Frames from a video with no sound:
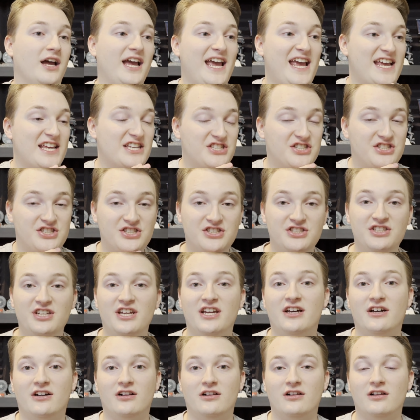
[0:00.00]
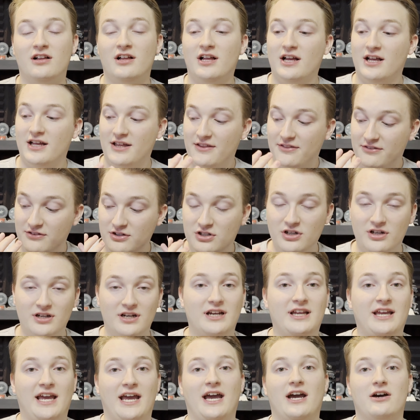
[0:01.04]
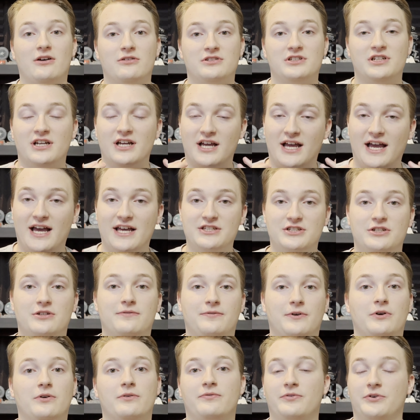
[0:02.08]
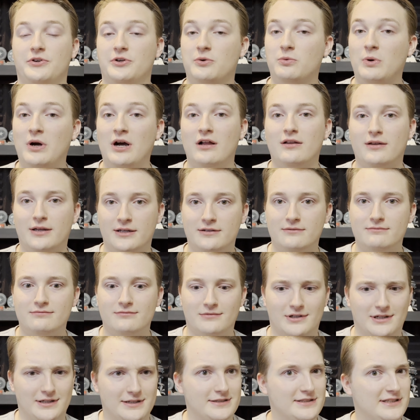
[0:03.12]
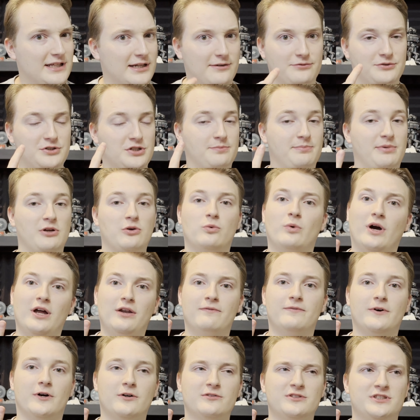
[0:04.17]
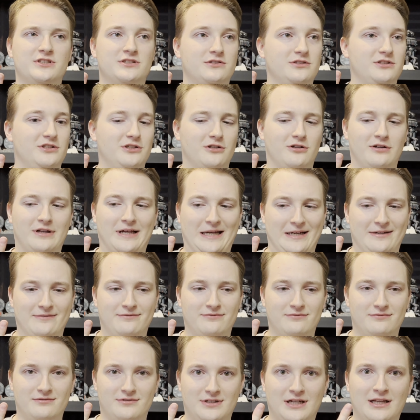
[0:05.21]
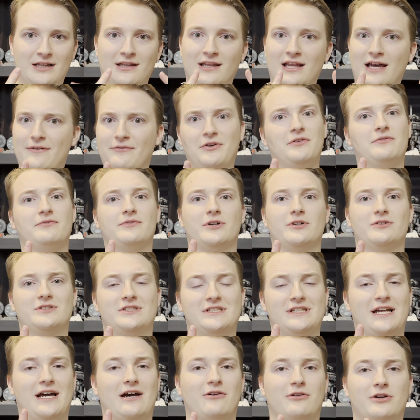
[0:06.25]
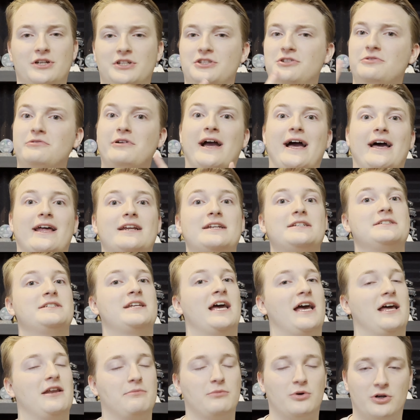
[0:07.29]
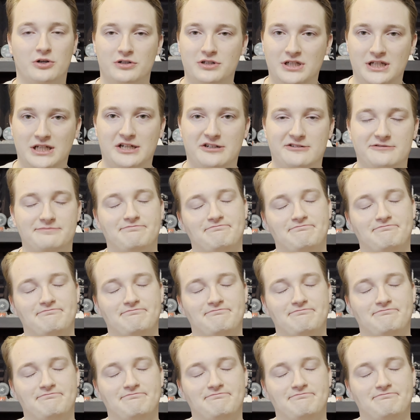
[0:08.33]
is still gonna count as your vote for your wallet. Instead of just being 1 vote, you'll have 11 votes now because you added 10 more Neo.